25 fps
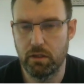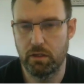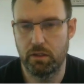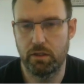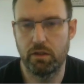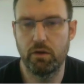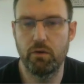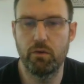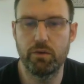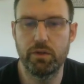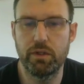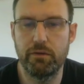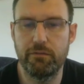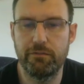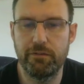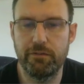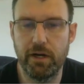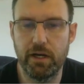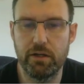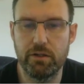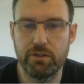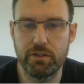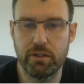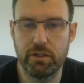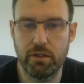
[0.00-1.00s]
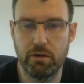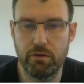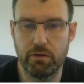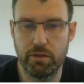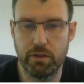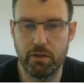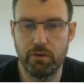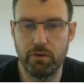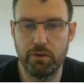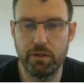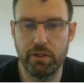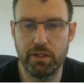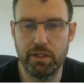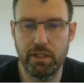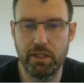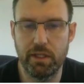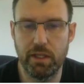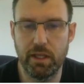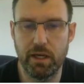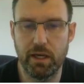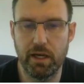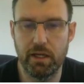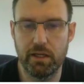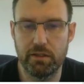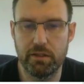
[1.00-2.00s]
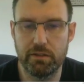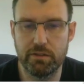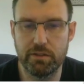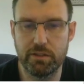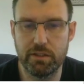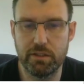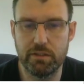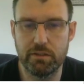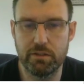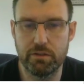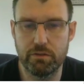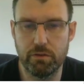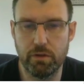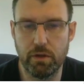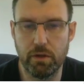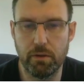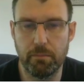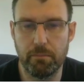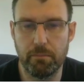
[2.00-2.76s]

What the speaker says: The only files, or the only thing they got is these 3.